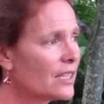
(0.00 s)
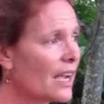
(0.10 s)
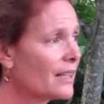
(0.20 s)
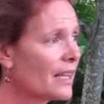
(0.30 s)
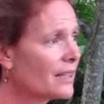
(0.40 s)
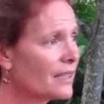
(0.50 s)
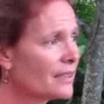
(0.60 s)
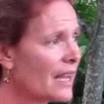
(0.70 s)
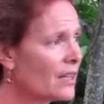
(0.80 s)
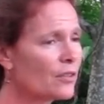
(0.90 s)
I, I think
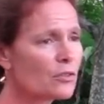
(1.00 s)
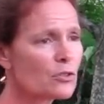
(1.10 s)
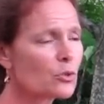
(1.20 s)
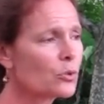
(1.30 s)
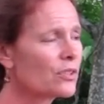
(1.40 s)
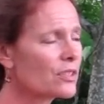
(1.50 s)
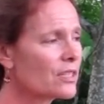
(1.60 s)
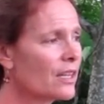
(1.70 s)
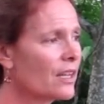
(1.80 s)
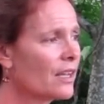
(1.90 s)
that
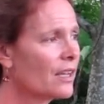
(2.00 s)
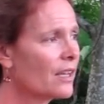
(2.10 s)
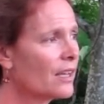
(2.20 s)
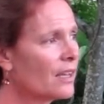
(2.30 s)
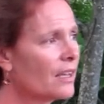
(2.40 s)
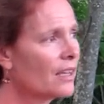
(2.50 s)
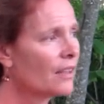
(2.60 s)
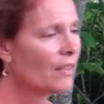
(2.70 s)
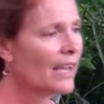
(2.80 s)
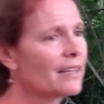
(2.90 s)
underscores
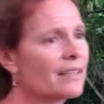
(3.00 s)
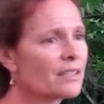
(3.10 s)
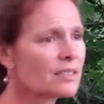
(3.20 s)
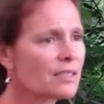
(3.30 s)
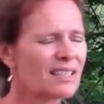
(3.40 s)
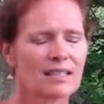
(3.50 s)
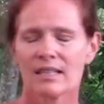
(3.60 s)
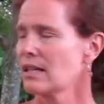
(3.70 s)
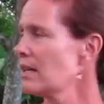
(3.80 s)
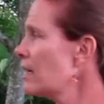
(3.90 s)
that this
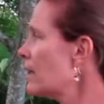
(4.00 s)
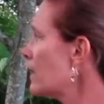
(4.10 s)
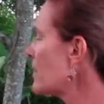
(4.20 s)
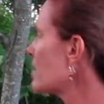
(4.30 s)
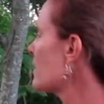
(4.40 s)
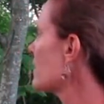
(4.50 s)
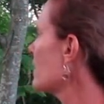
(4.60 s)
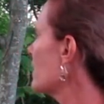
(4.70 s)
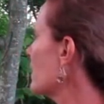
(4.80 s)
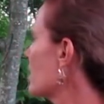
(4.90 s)
this
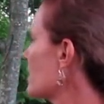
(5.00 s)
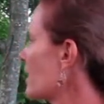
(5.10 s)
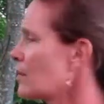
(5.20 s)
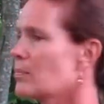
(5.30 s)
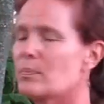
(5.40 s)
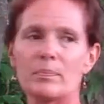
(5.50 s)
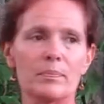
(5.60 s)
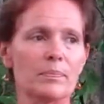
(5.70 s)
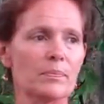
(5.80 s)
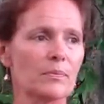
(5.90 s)
is going
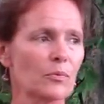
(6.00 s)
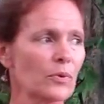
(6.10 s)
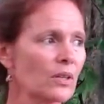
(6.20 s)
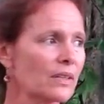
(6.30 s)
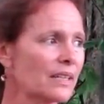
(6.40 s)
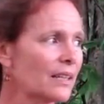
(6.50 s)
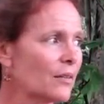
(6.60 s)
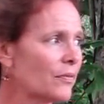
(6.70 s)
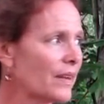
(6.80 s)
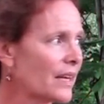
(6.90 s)
to really
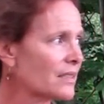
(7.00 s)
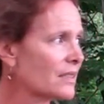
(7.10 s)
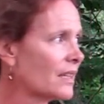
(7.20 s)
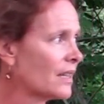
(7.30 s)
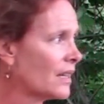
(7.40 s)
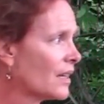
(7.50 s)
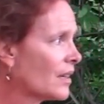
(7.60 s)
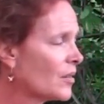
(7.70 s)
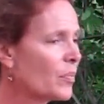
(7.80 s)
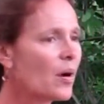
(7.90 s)
affect
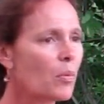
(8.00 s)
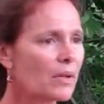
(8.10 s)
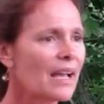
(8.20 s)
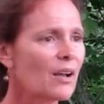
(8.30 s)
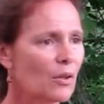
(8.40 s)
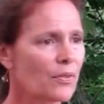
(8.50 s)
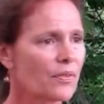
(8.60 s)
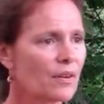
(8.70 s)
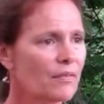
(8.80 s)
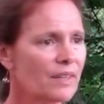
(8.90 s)
the public health
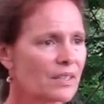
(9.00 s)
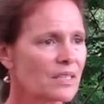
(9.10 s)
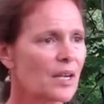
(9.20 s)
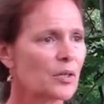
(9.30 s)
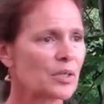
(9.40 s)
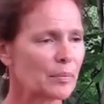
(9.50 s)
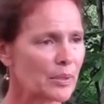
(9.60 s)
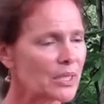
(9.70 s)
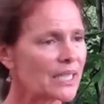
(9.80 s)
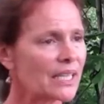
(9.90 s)
of the entire
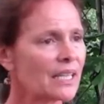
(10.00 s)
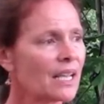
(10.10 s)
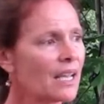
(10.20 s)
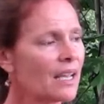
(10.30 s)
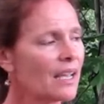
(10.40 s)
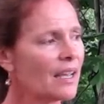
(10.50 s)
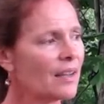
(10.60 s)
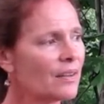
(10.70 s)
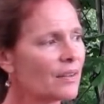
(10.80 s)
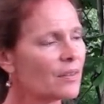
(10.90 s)
community.
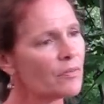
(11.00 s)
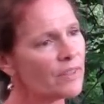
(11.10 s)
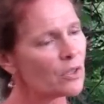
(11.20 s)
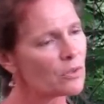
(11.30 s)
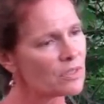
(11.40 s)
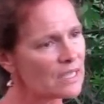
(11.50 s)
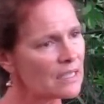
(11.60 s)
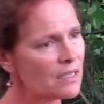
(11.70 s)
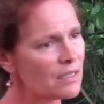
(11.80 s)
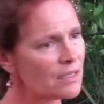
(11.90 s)
And the V O
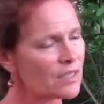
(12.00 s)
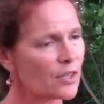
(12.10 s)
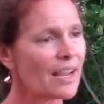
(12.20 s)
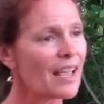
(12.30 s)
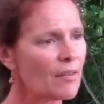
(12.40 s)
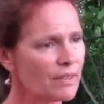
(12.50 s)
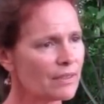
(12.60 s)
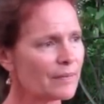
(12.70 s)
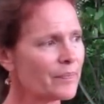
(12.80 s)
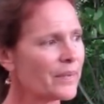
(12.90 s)
Cs, they're
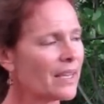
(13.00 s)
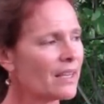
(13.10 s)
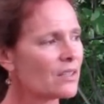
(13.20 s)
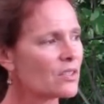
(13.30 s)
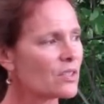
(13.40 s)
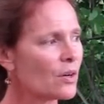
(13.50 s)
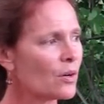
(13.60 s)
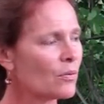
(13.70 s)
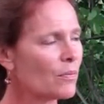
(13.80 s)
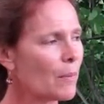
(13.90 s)
heavier.
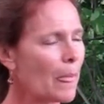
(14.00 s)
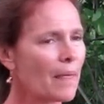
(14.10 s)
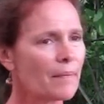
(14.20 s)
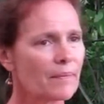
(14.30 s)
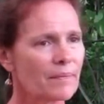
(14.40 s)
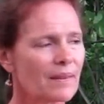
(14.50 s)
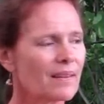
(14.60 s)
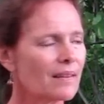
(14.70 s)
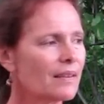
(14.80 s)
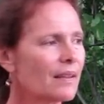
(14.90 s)
So
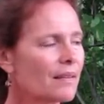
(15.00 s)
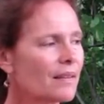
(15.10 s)
you know,